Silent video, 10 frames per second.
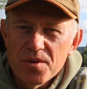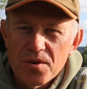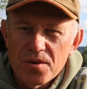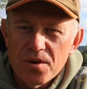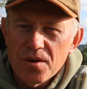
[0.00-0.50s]

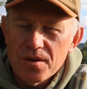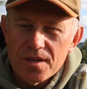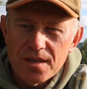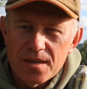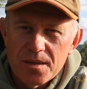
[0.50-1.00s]
not a
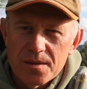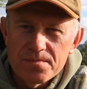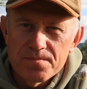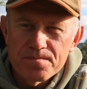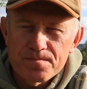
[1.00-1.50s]
lot.
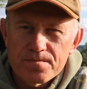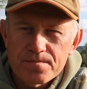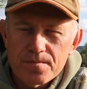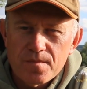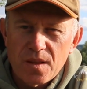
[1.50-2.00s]

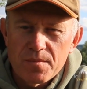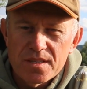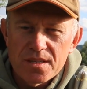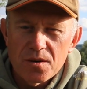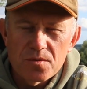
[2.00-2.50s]
I've
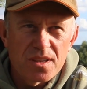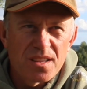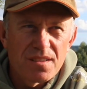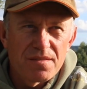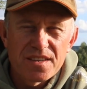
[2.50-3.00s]
been told
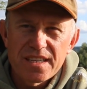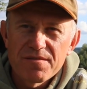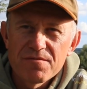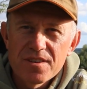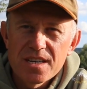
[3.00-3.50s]
that the fish
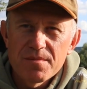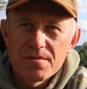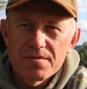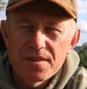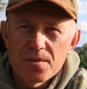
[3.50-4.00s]
haven't really
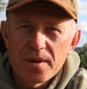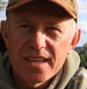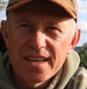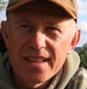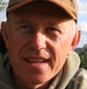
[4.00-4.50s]
been
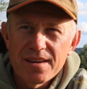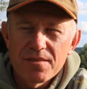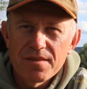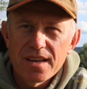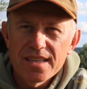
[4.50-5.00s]
frequenting in there
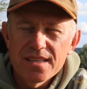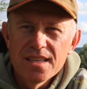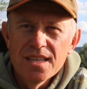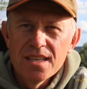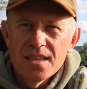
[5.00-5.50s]
of late.
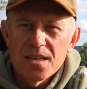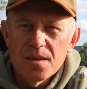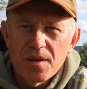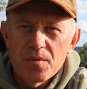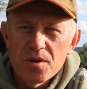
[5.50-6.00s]

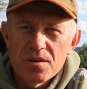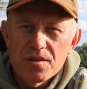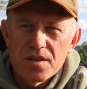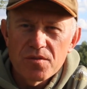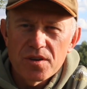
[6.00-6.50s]
They were
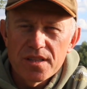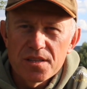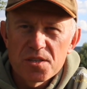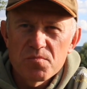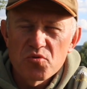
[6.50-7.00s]
earlier on in
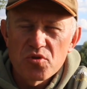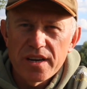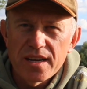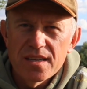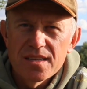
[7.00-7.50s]
the
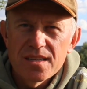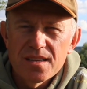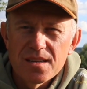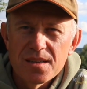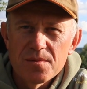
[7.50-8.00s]
spring,
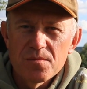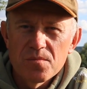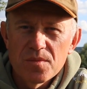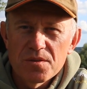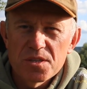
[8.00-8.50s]

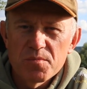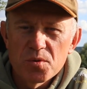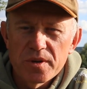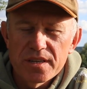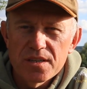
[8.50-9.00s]
when it was
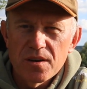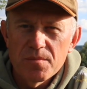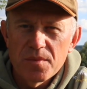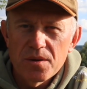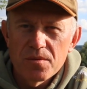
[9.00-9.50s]
spawning
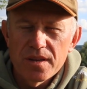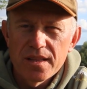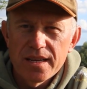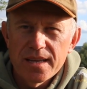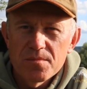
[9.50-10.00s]
time, they were in
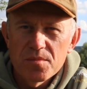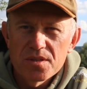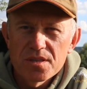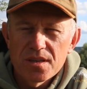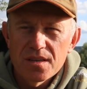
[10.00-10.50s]
there,
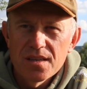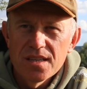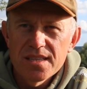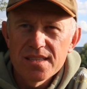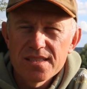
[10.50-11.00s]
but
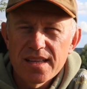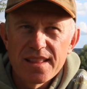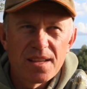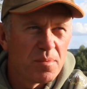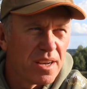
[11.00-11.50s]
since
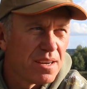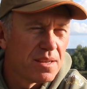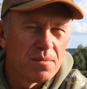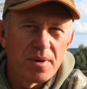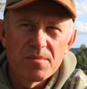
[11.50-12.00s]
then they've been out
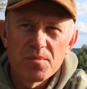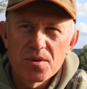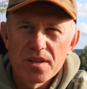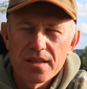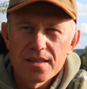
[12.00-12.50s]
in the main
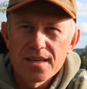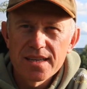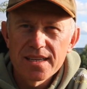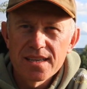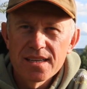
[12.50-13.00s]
body of the
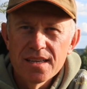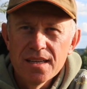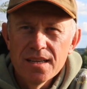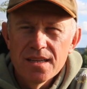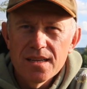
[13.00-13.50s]
lake.
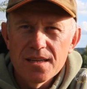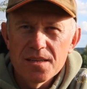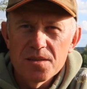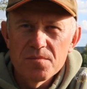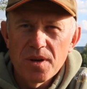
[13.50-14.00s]

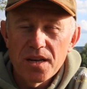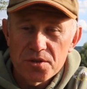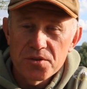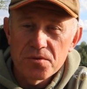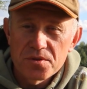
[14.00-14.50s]
And I
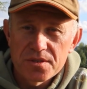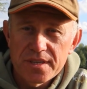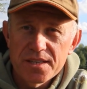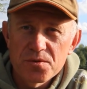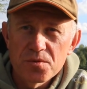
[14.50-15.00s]
should also
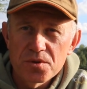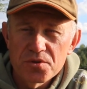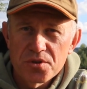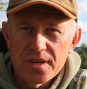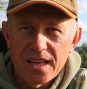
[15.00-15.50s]
say it's
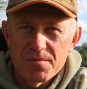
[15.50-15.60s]
August at the